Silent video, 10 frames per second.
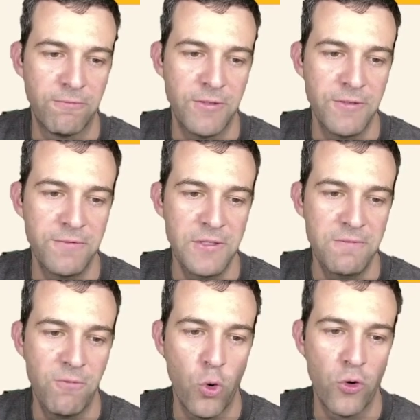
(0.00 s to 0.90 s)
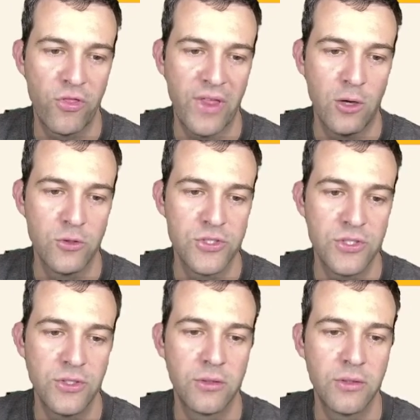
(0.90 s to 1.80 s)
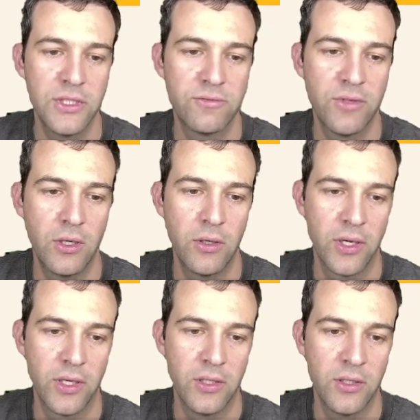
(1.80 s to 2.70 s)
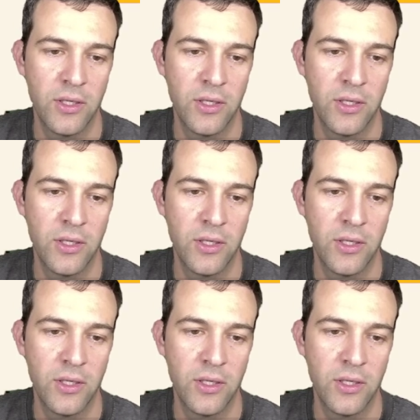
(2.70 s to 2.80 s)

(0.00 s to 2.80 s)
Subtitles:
54,000 degrees Fahrenheit.